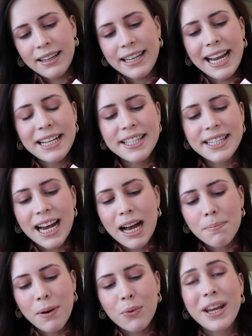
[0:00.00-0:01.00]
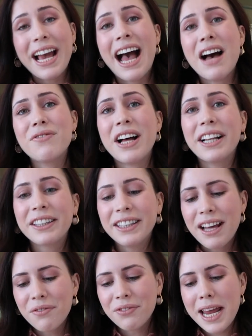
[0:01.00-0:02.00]
Next up, we have a
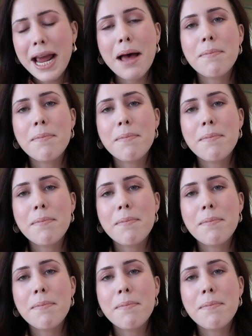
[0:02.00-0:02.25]
lovely